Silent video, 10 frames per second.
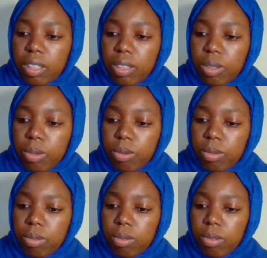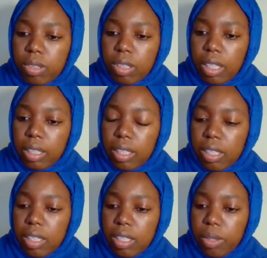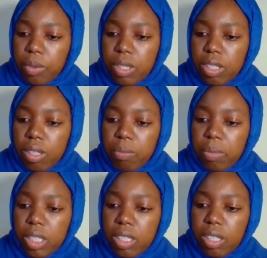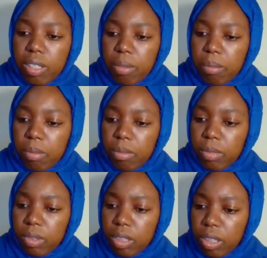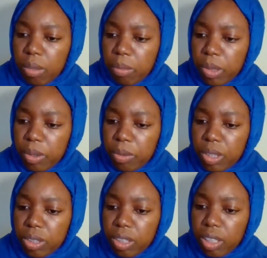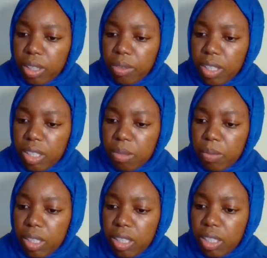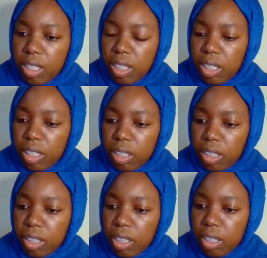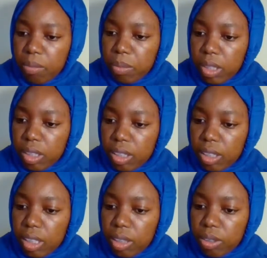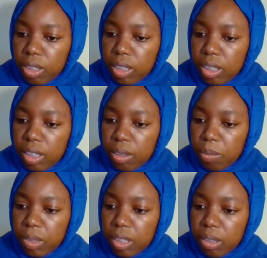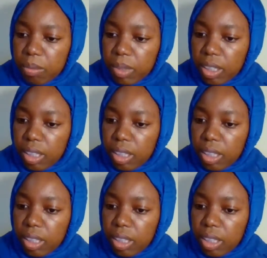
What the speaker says: So I think there's a question. Please, the number one question. Can you explain the gain, please? I joined late, please.